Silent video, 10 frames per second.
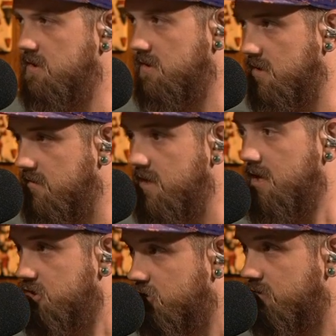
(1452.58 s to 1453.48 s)
the the
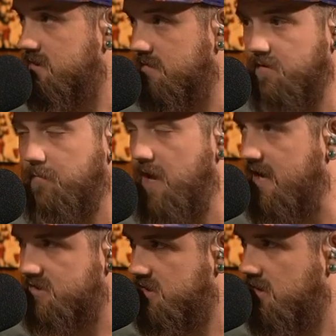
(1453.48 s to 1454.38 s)
injuries of the
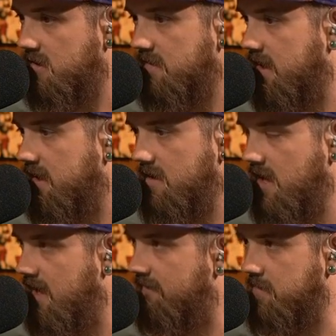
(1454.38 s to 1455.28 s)
past year that
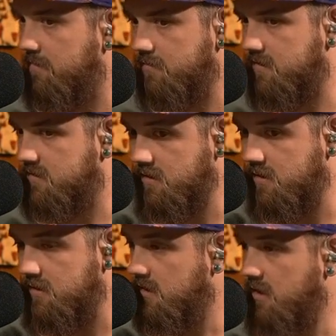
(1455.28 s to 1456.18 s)
have people
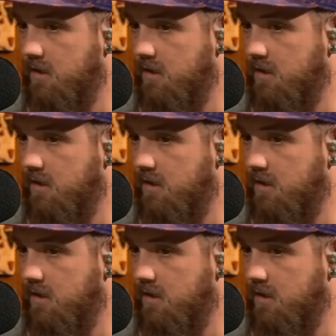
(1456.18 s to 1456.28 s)
concerned.